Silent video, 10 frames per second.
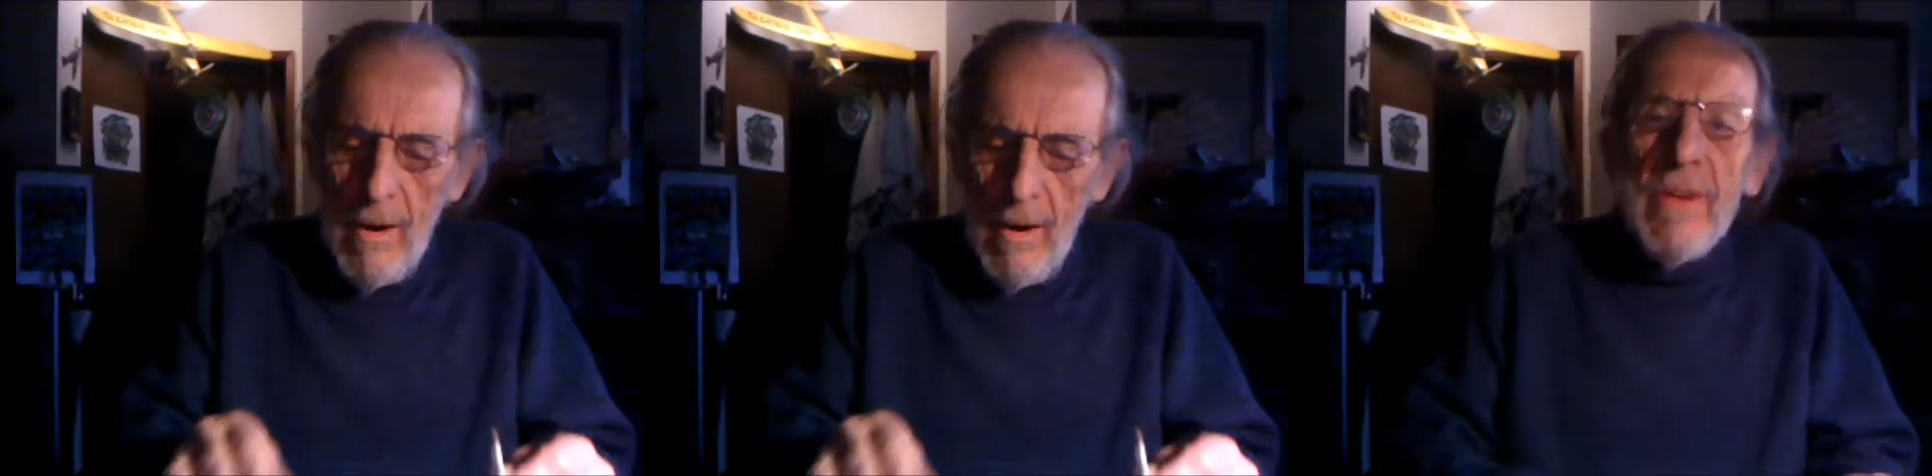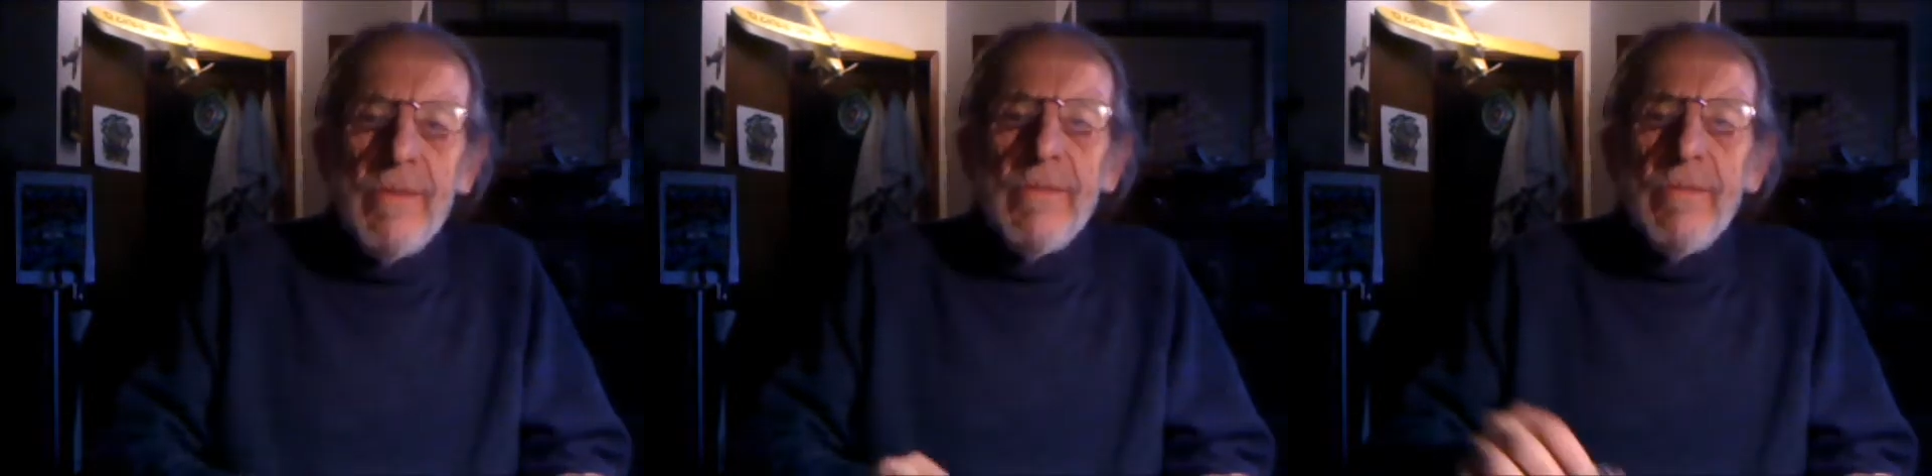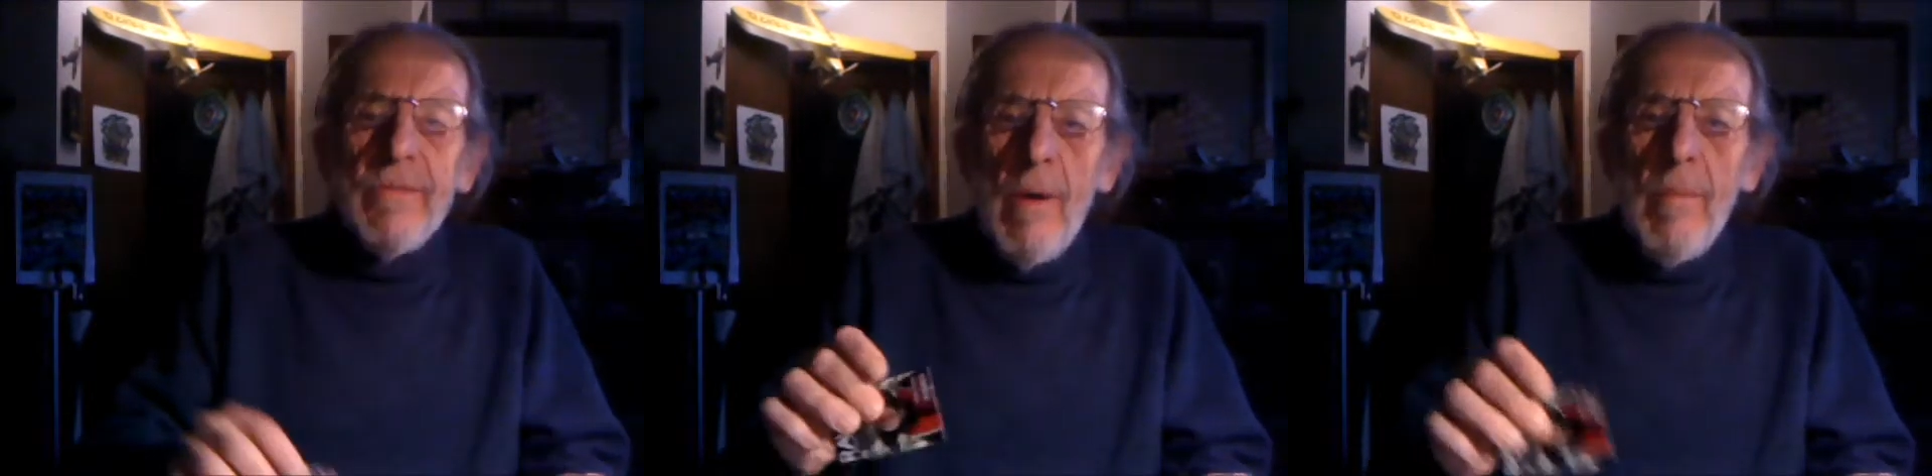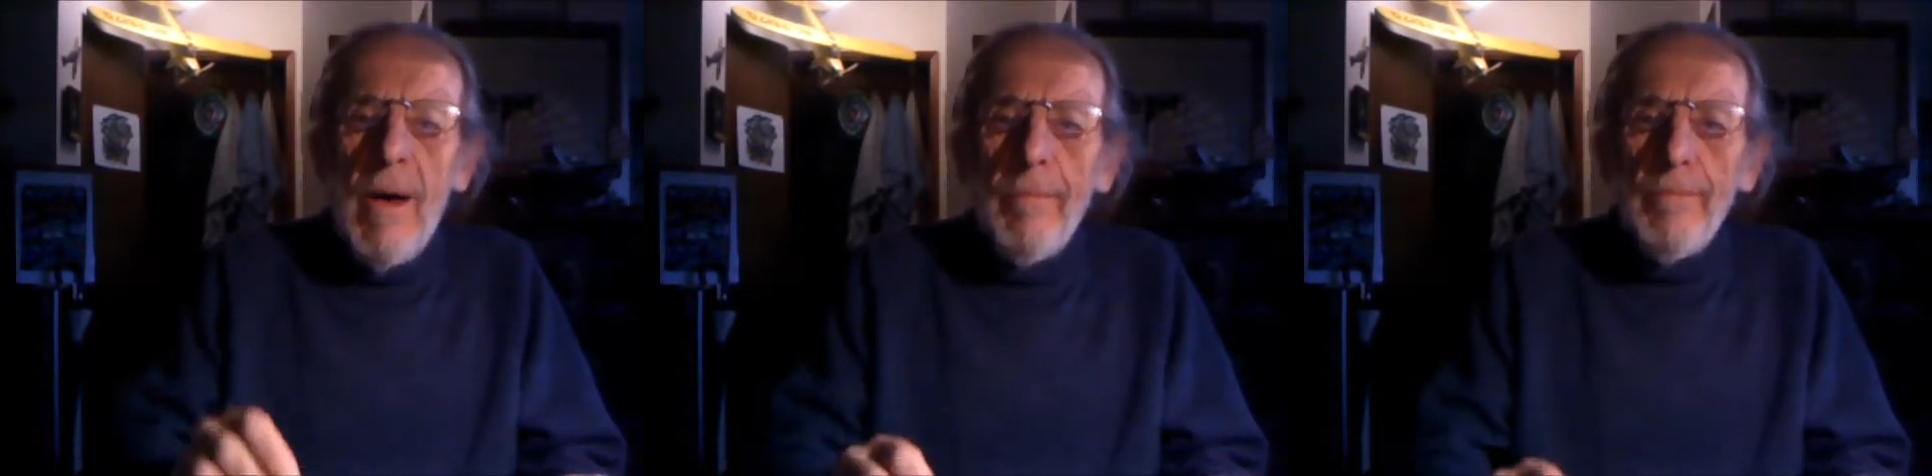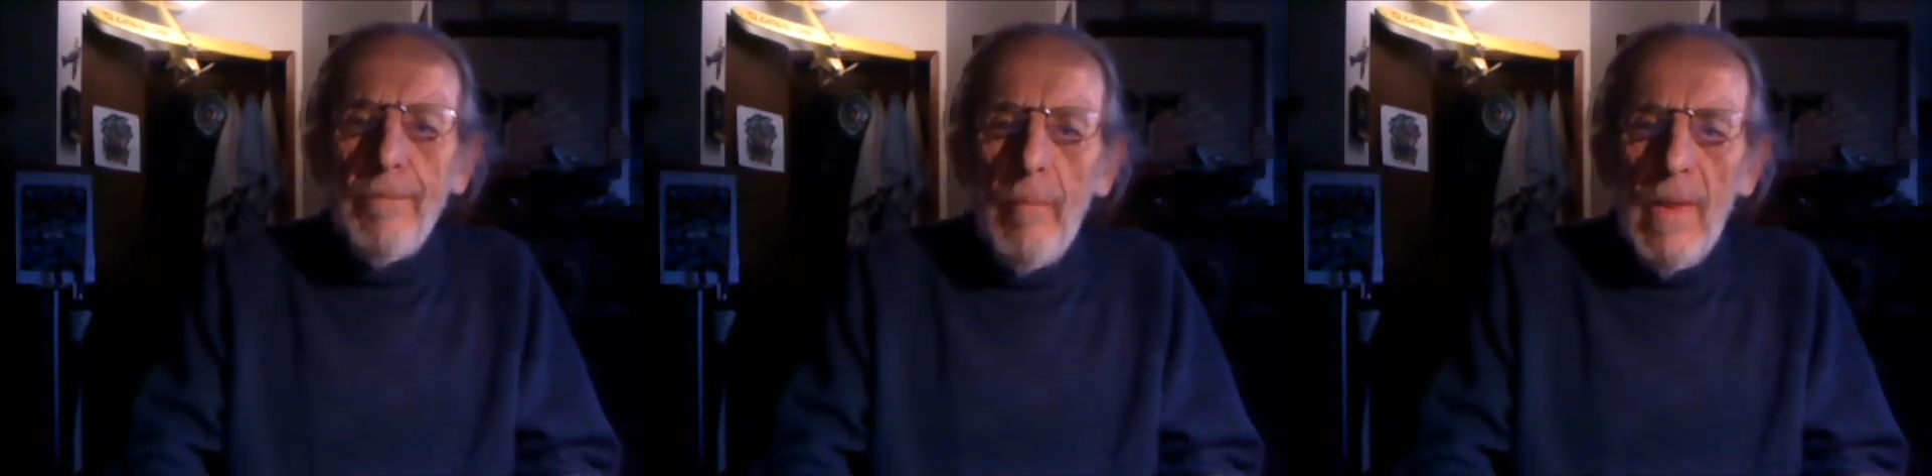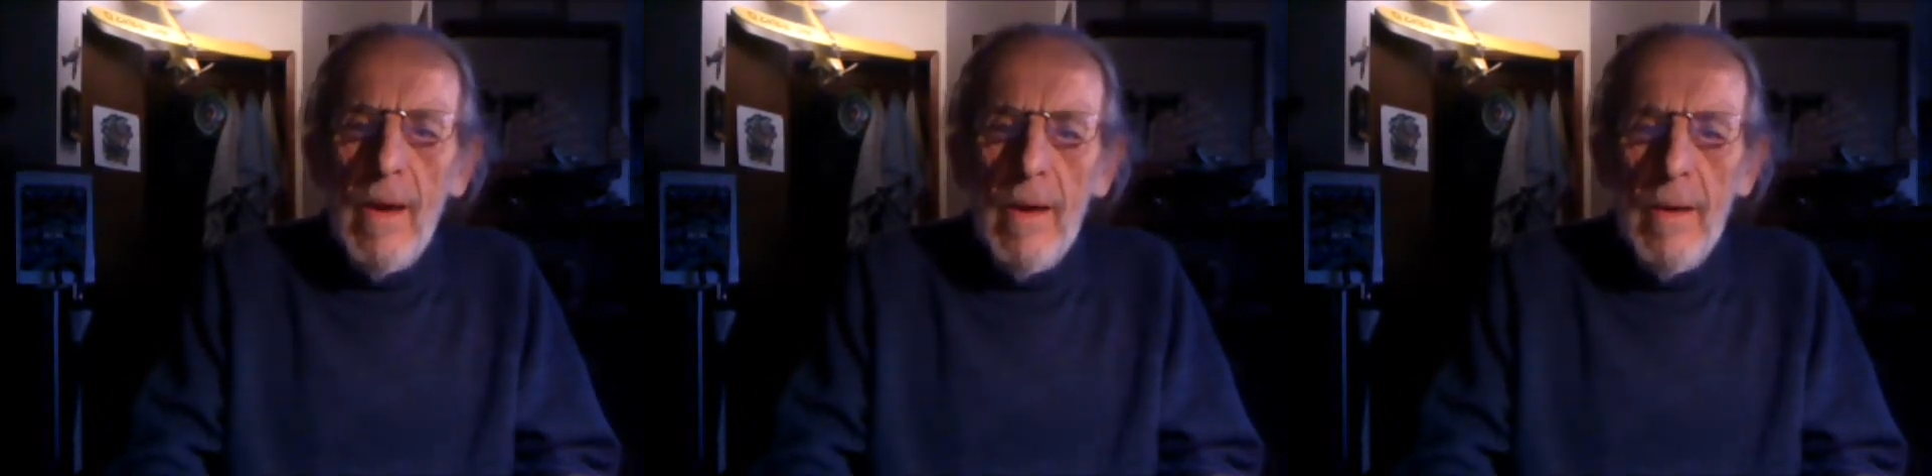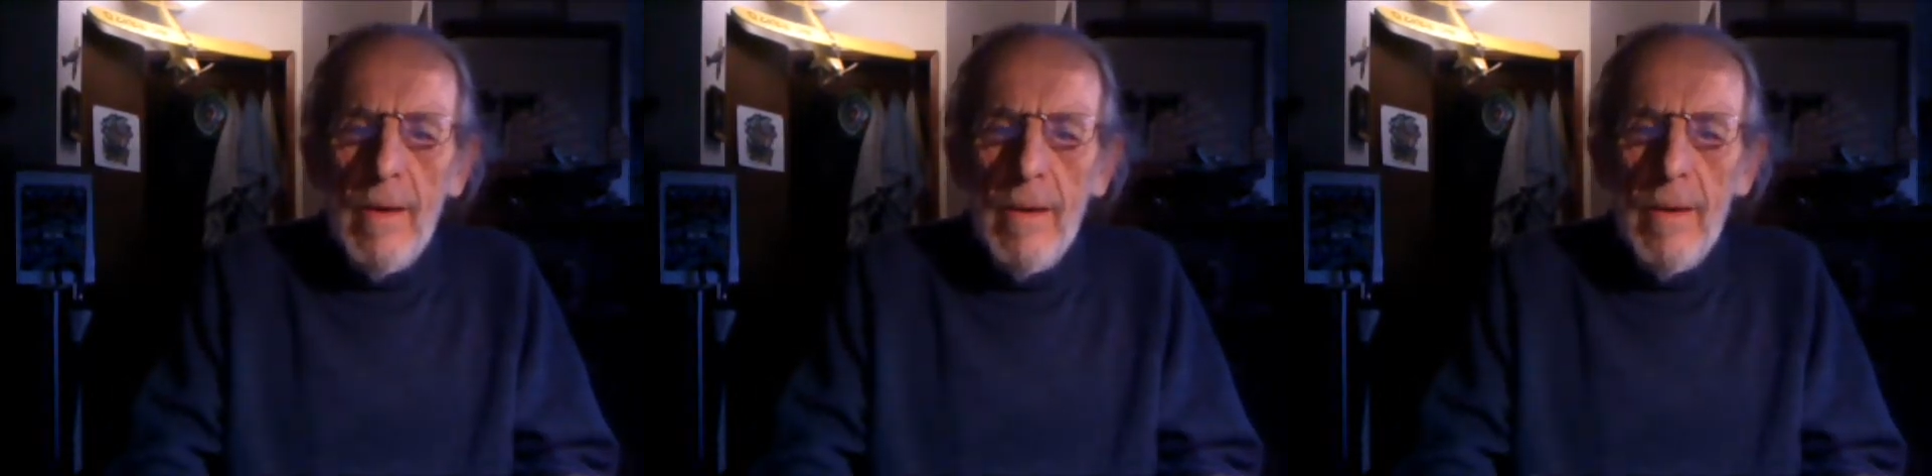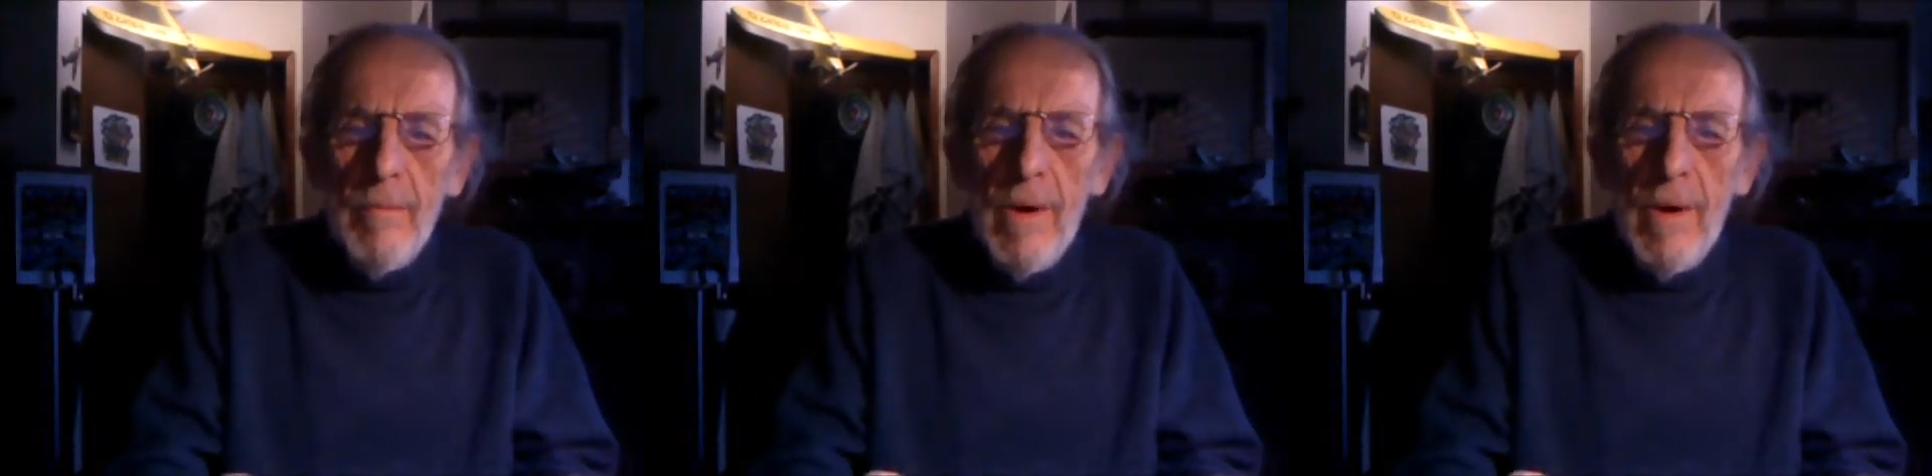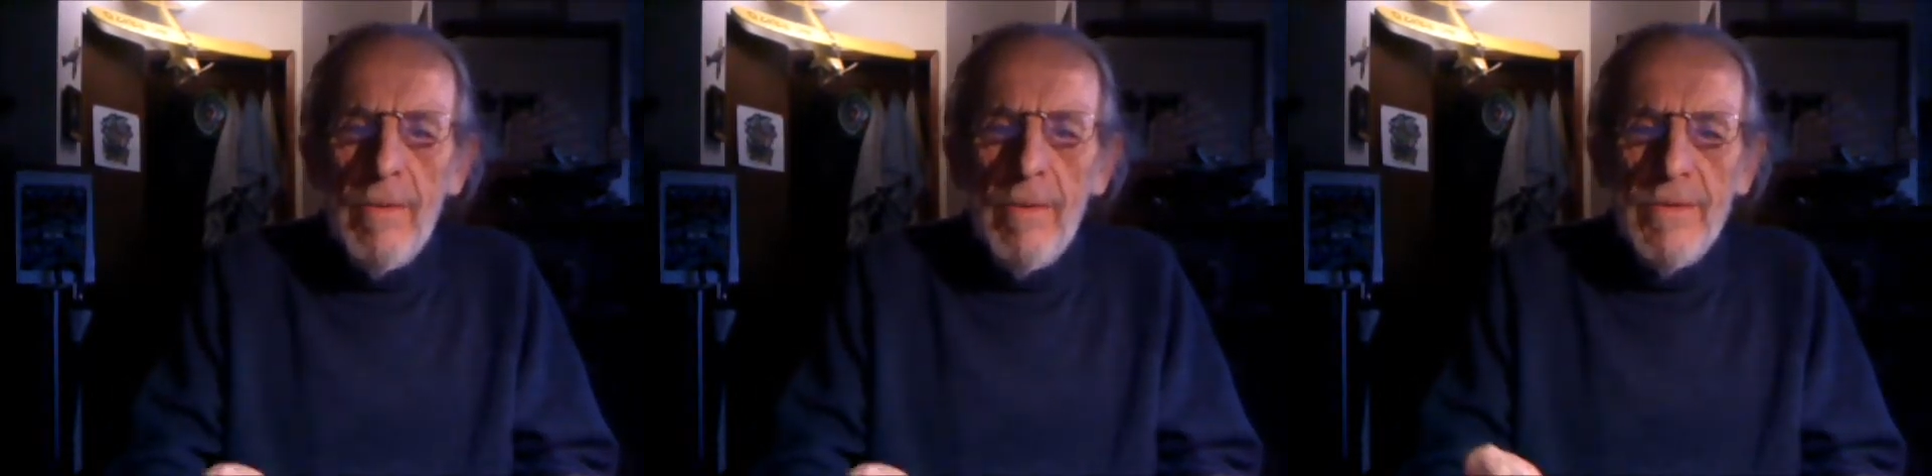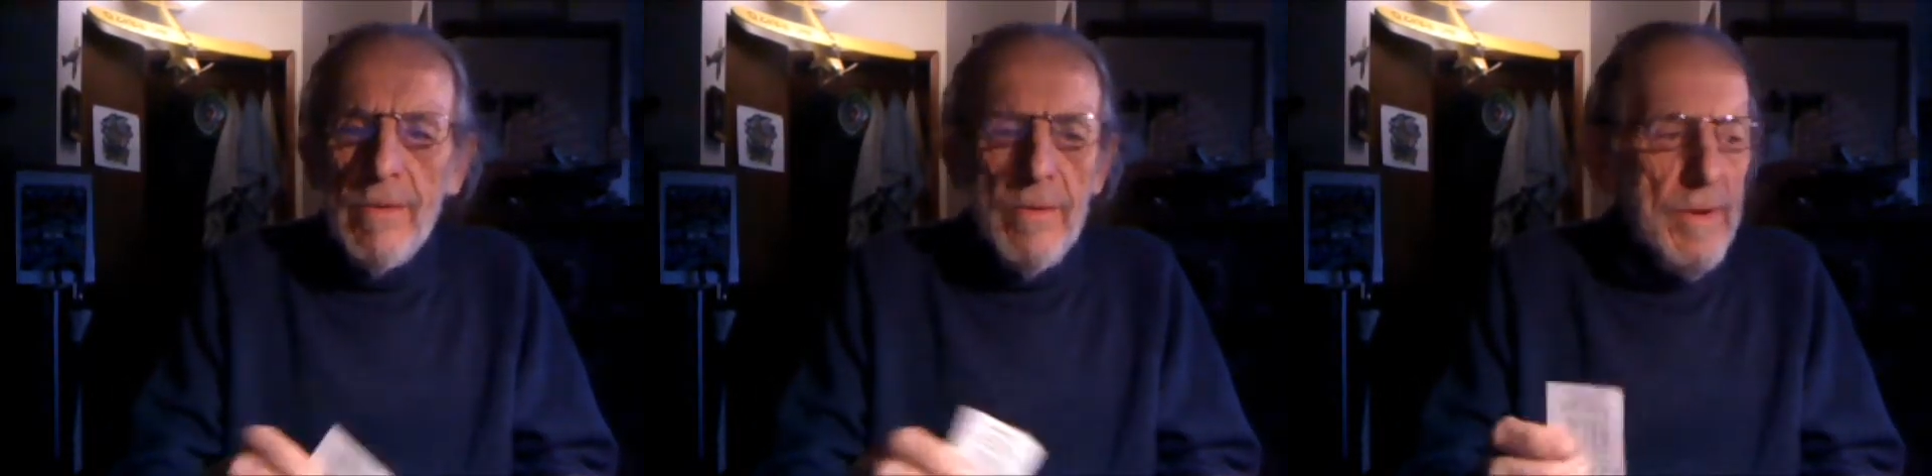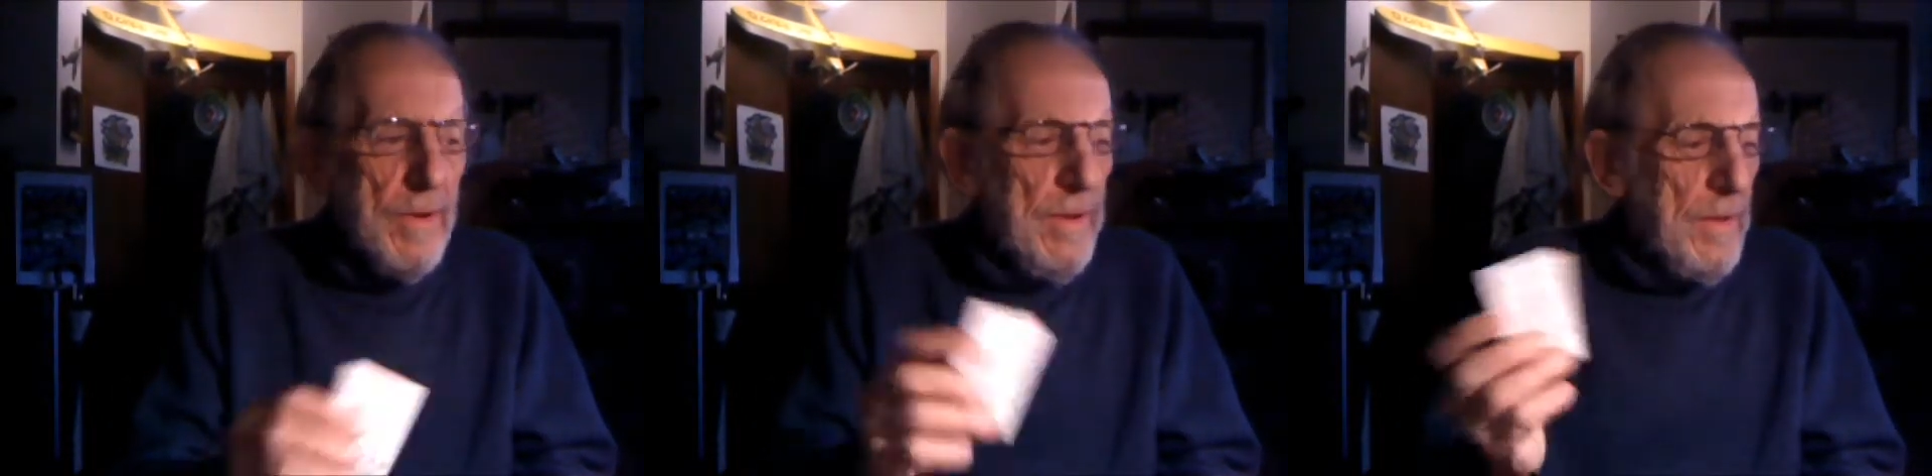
of things have come up in my recent